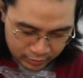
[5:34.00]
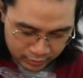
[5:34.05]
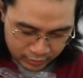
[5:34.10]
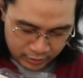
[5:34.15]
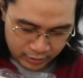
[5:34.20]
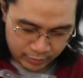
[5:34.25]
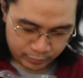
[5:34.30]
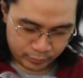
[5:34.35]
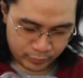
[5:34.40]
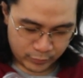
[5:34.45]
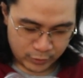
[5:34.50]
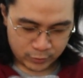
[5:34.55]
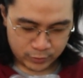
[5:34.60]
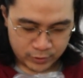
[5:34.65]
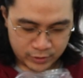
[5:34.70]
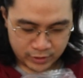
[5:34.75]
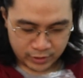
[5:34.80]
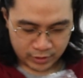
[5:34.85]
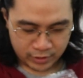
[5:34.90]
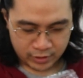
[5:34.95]
Yep, no
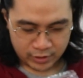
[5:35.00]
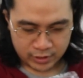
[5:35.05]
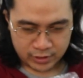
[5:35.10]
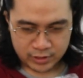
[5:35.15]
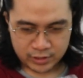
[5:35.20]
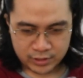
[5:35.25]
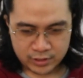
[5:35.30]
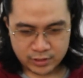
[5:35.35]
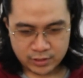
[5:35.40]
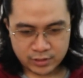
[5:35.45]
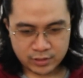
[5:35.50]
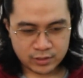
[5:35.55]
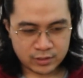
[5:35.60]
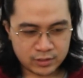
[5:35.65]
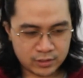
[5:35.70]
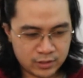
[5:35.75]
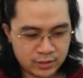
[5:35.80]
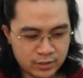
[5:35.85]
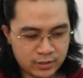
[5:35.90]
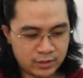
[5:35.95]
stickers
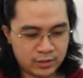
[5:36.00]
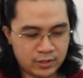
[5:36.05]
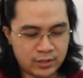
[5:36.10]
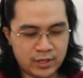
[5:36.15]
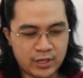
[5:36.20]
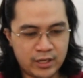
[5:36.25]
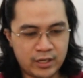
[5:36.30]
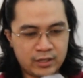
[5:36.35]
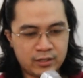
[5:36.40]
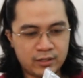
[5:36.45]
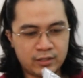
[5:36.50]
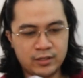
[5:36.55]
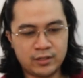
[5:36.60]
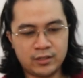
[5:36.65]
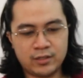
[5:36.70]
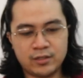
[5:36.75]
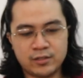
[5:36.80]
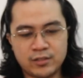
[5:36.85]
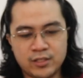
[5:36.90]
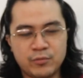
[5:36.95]
like
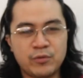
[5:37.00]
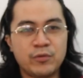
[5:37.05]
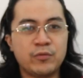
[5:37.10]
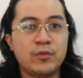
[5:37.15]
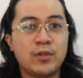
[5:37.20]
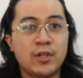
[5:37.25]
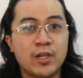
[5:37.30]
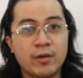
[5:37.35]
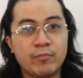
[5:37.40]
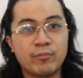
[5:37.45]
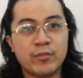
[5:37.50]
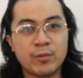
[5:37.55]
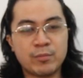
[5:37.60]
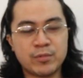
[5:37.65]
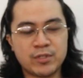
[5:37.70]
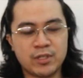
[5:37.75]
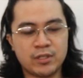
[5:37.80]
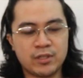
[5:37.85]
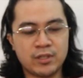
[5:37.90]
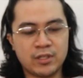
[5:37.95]
some of the
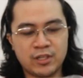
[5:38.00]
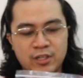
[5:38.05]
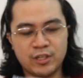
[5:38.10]
laptops that